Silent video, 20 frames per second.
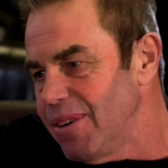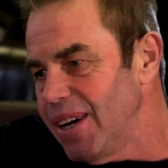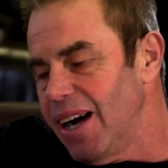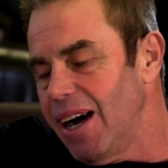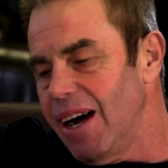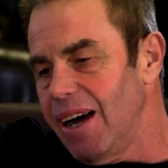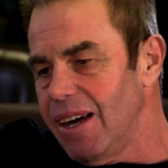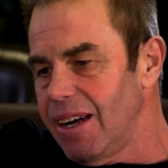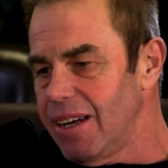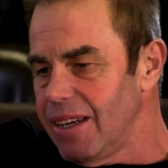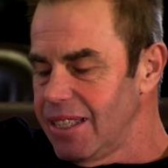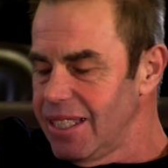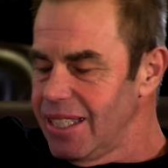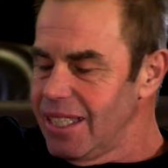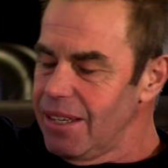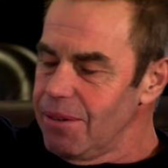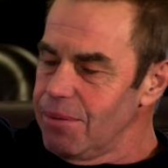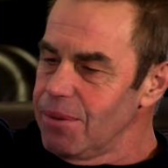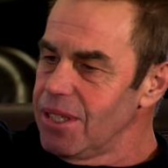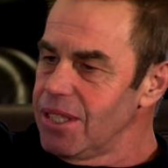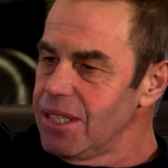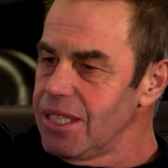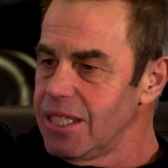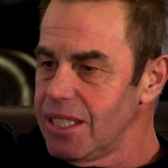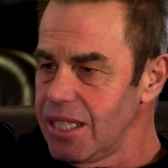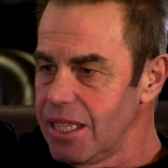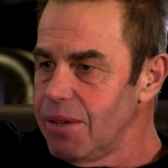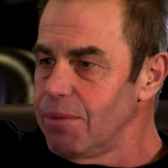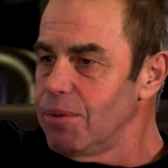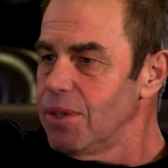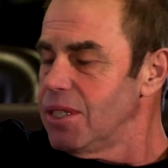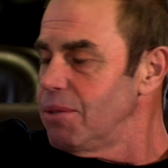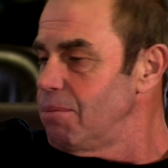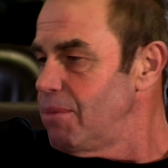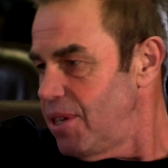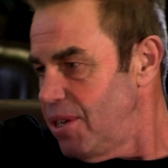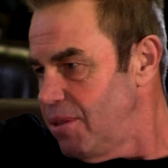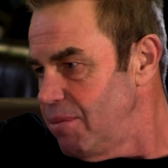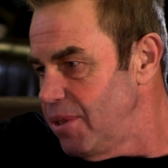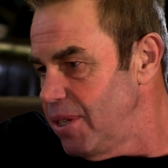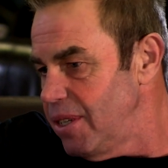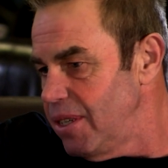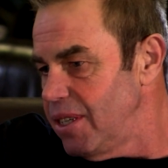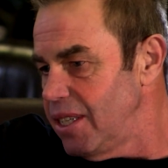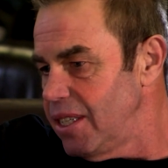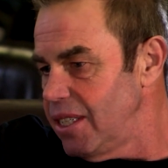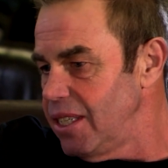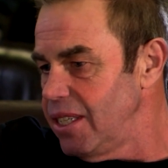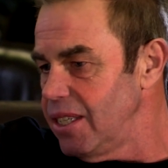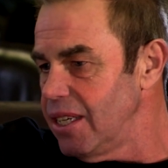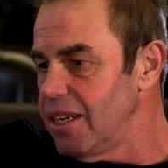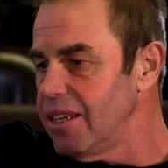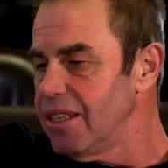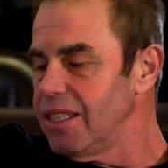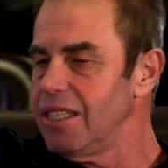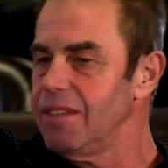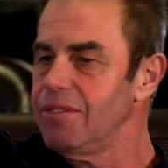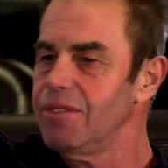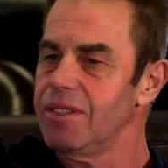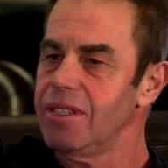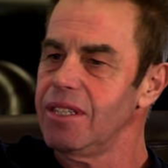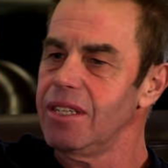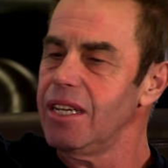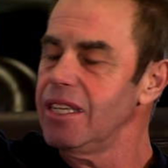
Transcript: But, it did? It was a moment that you can't even,